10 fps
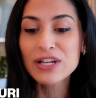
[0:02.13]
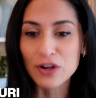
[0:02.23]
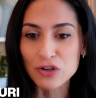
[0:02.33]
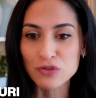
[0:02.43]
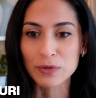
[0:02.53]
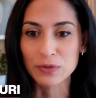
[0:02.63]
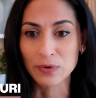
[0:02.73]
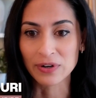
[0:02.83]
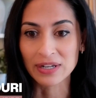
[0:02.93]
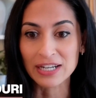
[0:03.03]

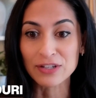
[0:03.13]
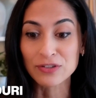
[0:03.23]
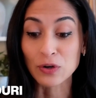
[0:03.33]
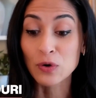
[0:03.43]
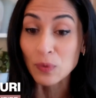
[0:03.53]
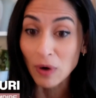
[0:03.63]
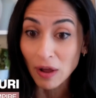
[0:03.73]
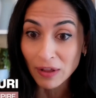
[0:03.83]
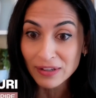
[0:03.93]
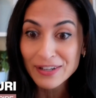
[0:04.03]
entrepreneur needs to
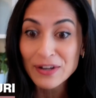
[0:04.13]
crawl,